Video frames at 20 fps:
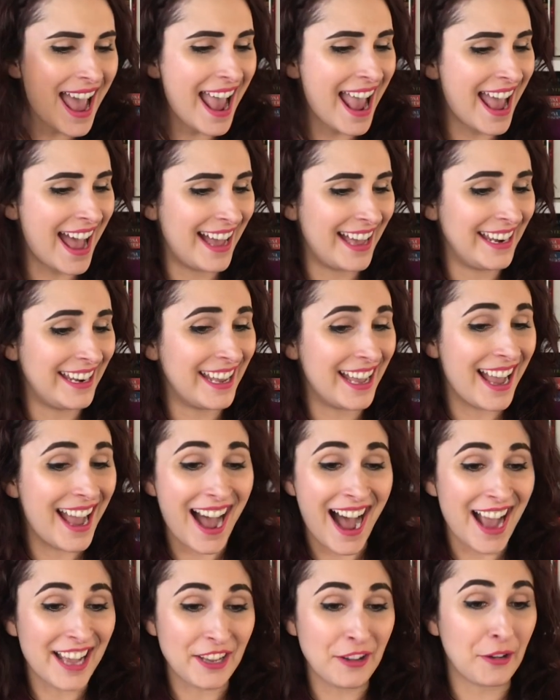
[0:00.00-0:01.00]
And
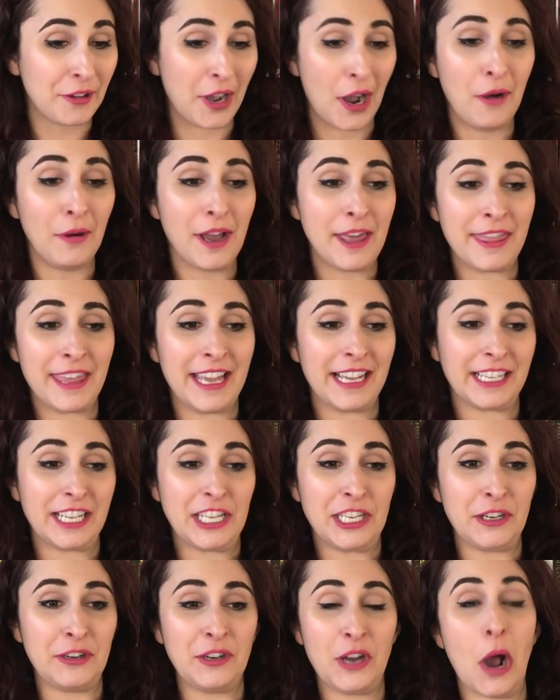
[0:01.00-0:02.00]
you go with it
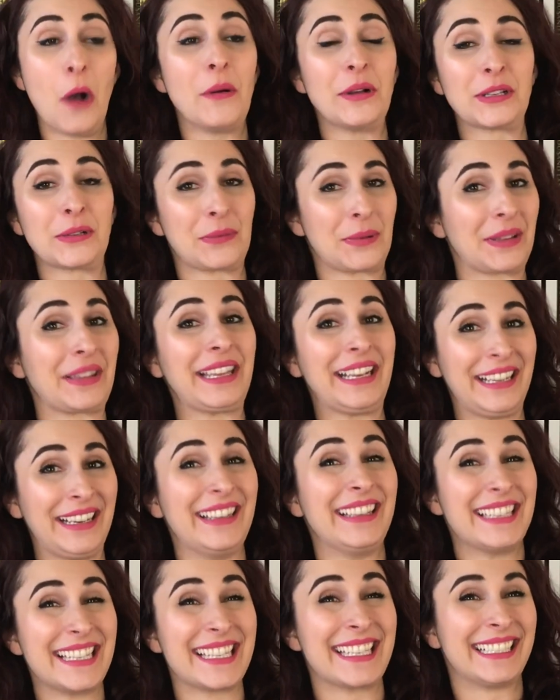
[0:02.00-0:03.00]
because you know it's really
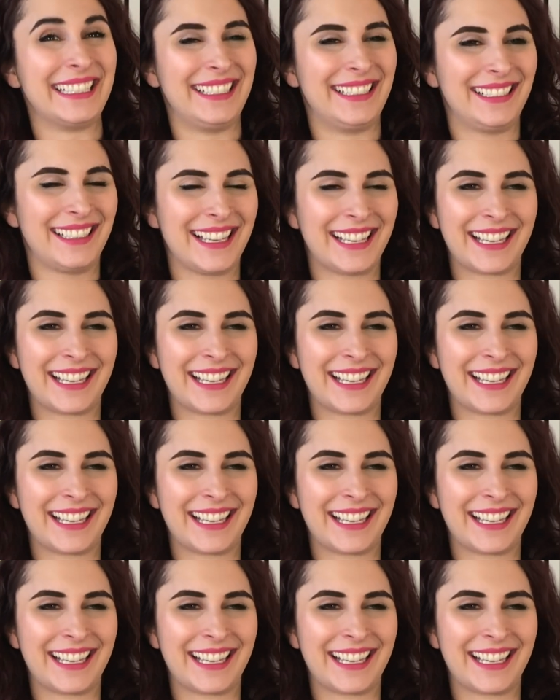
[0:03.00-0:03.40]
good still.